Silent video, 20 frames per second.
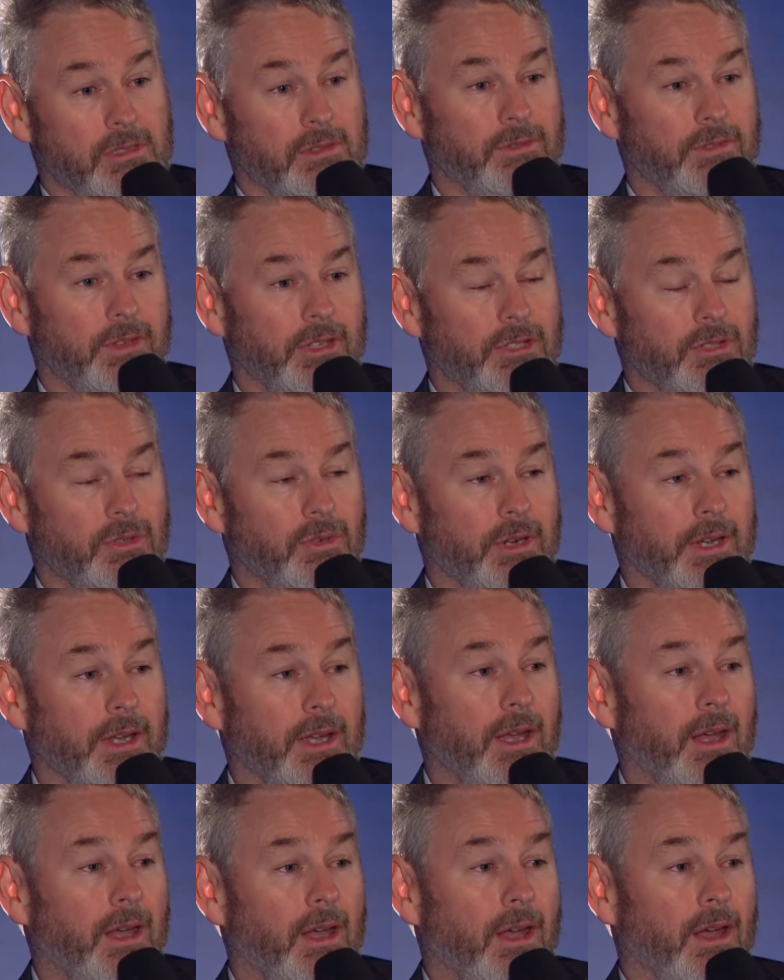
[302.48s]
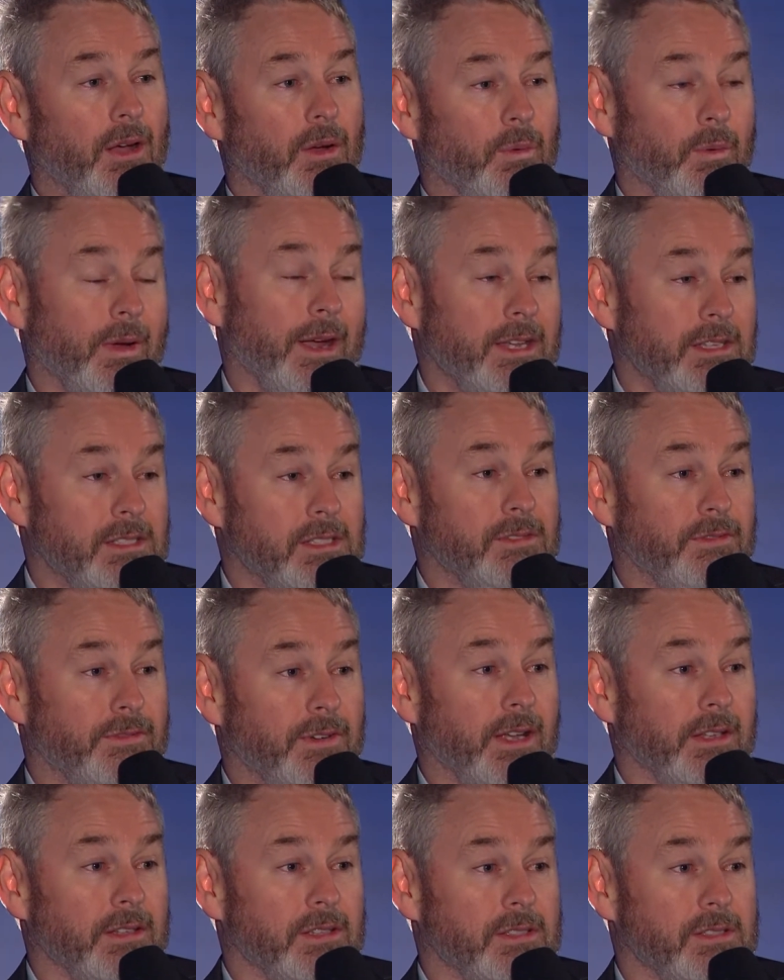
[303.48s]
of Victoria, raised
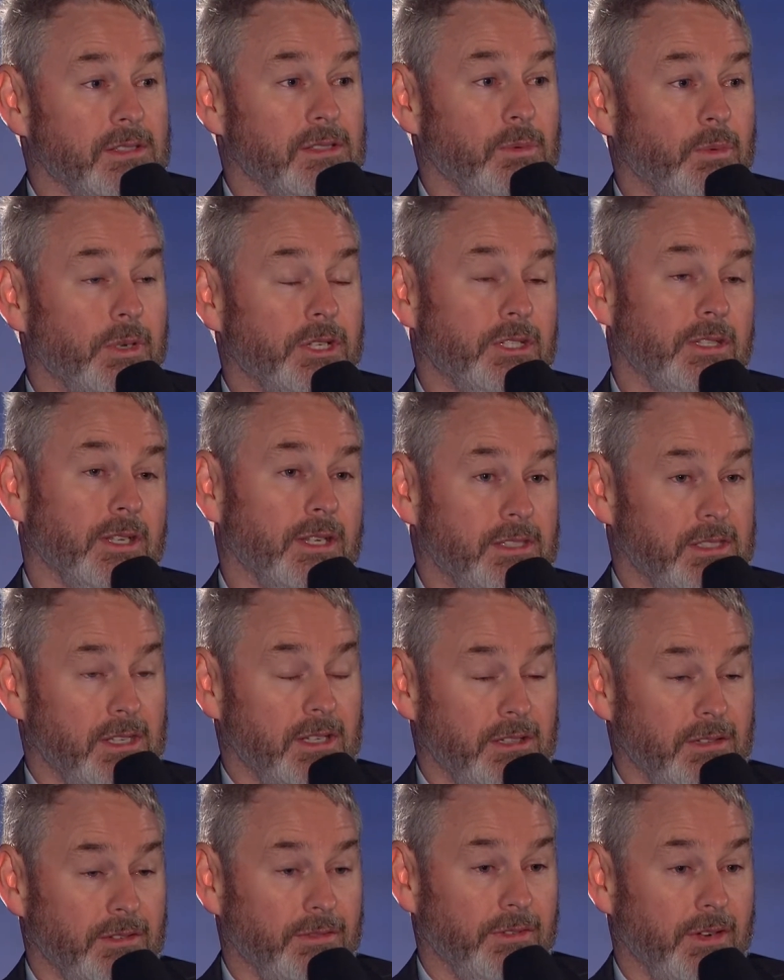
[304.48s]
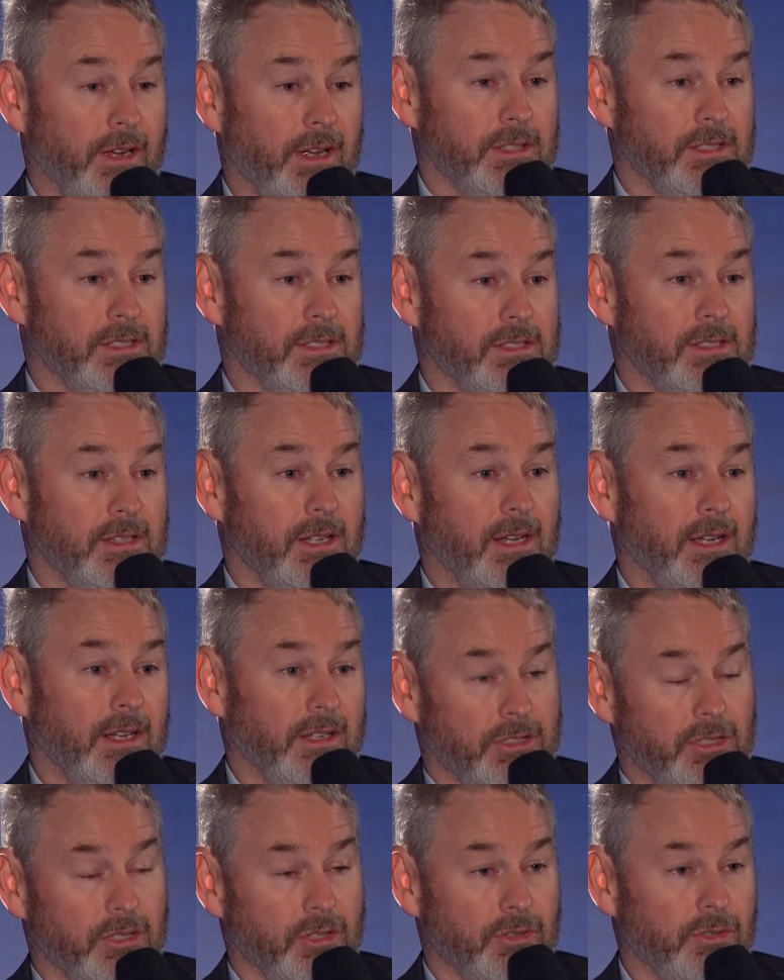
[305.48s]
funds which they sent to France
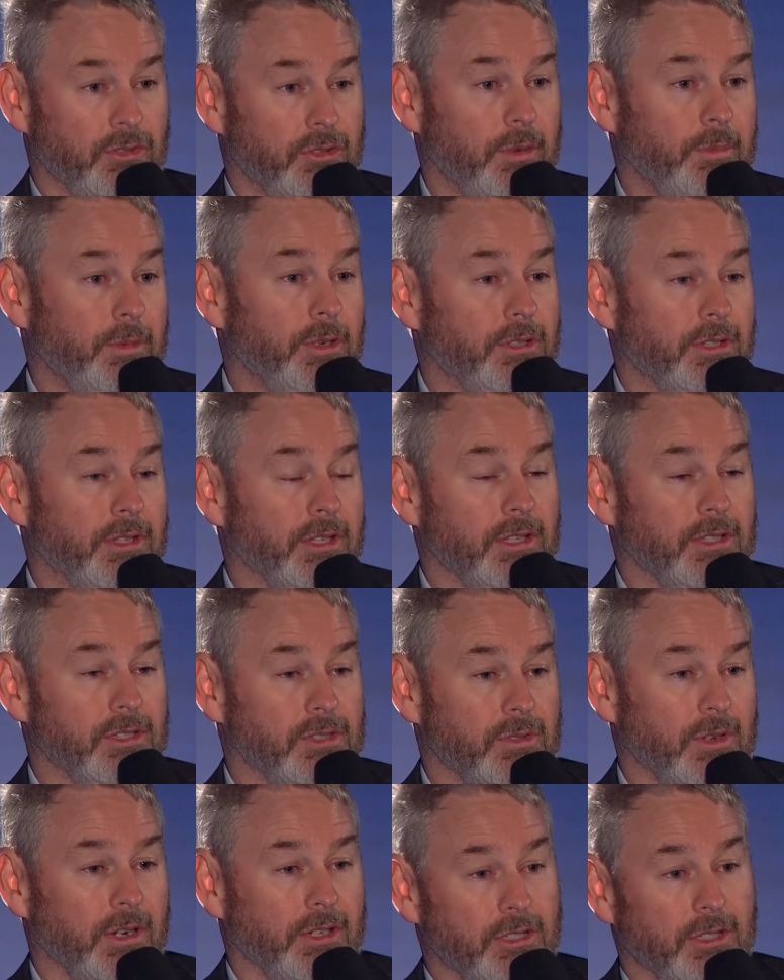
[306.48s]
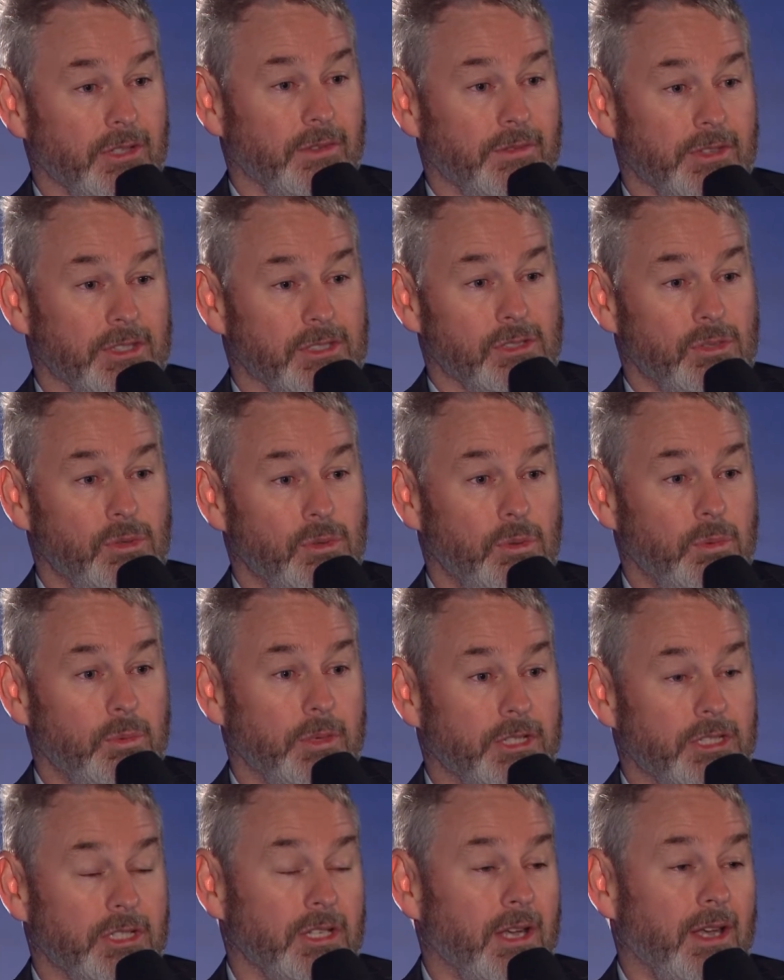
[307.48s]
to contribute to the construction of the school,
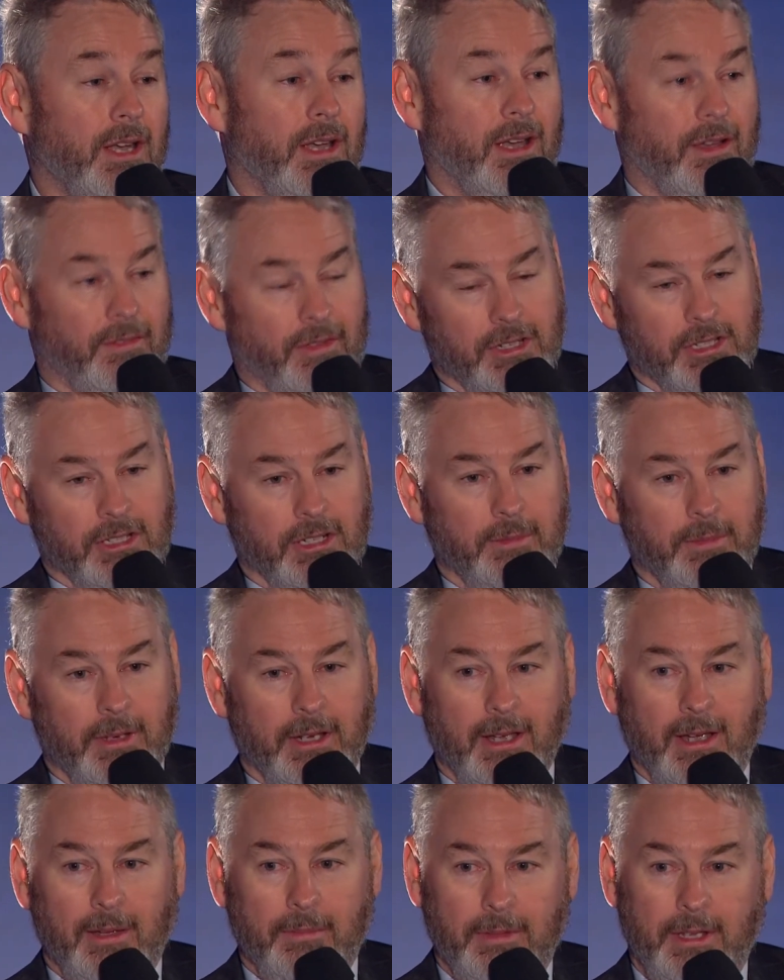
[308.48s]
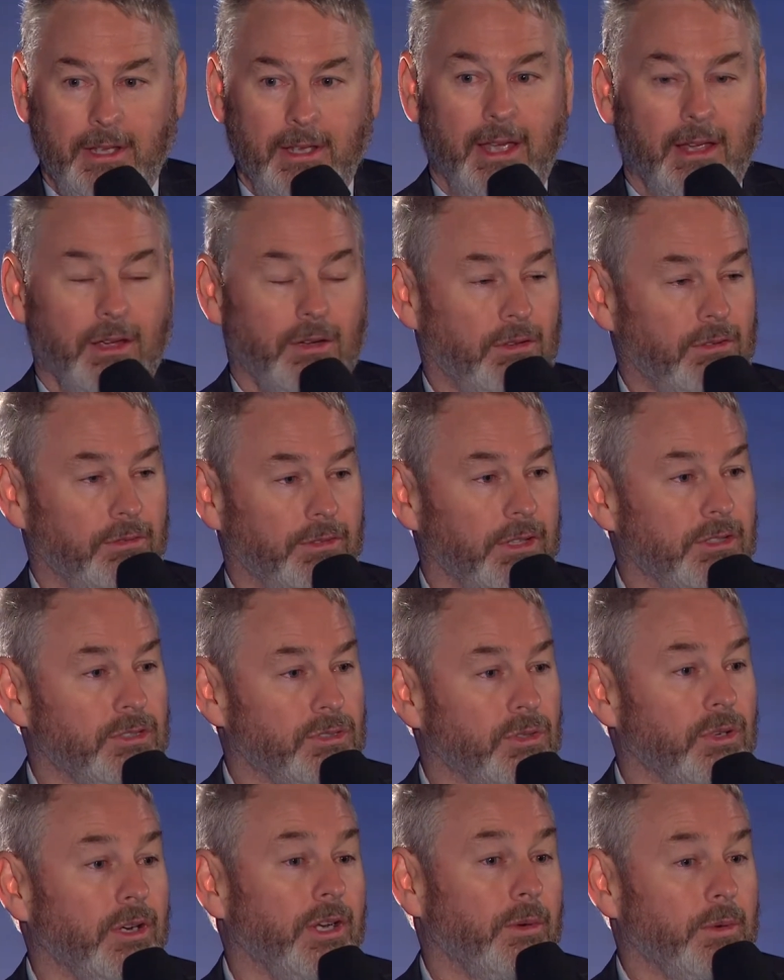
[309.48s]
which eventually became the École
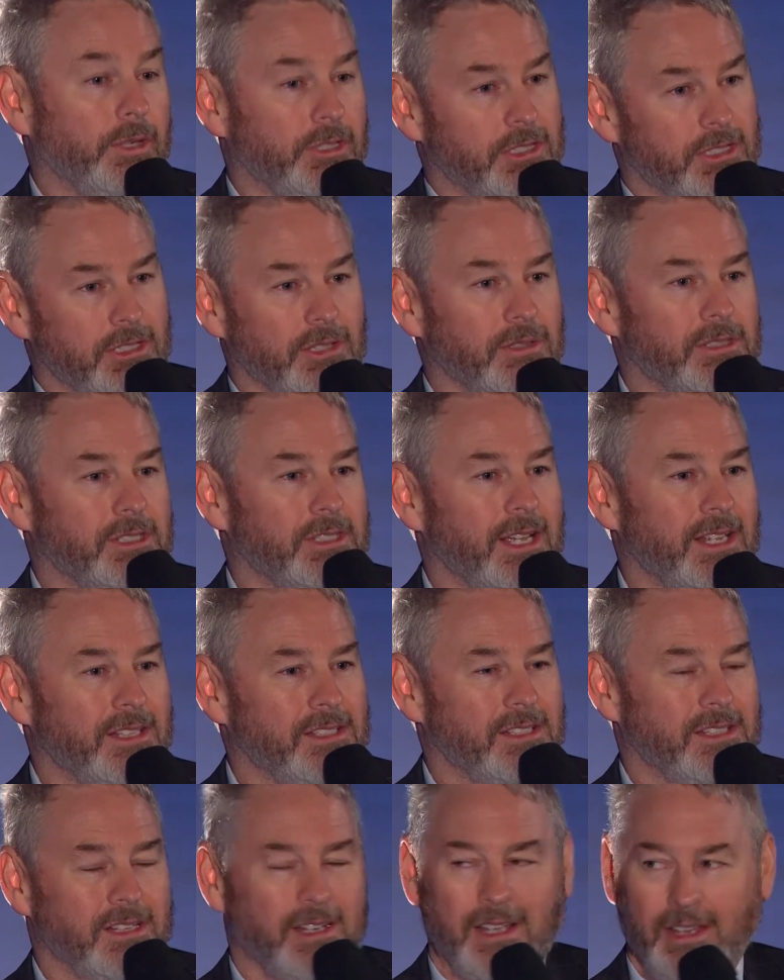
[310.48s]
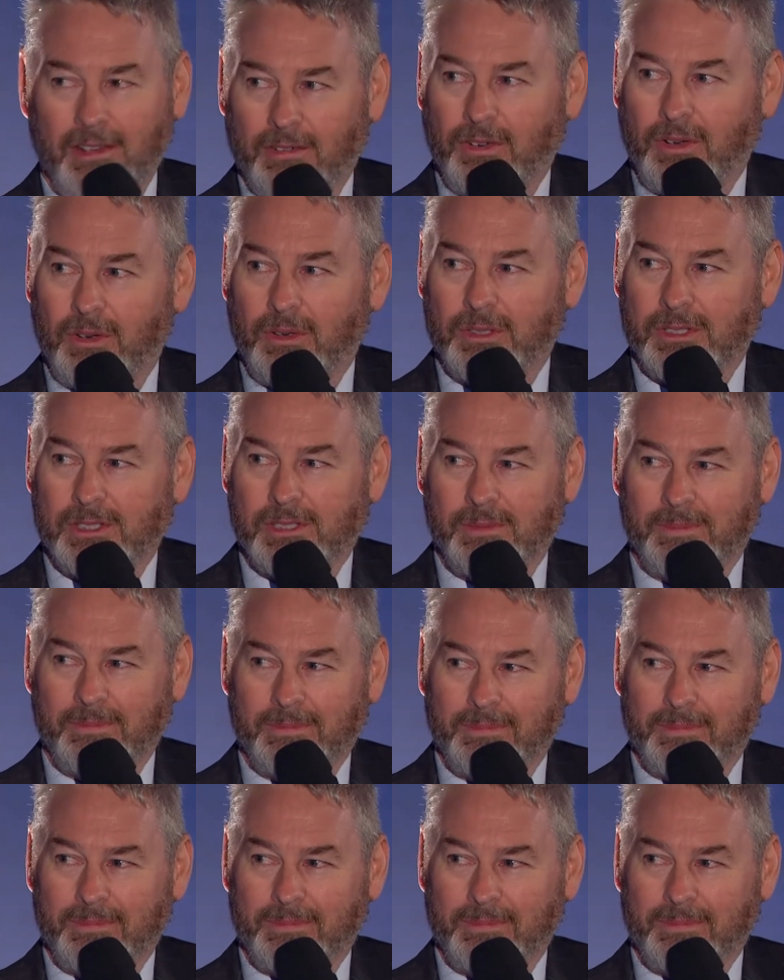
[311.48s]
Victoria, which still stands today, of course.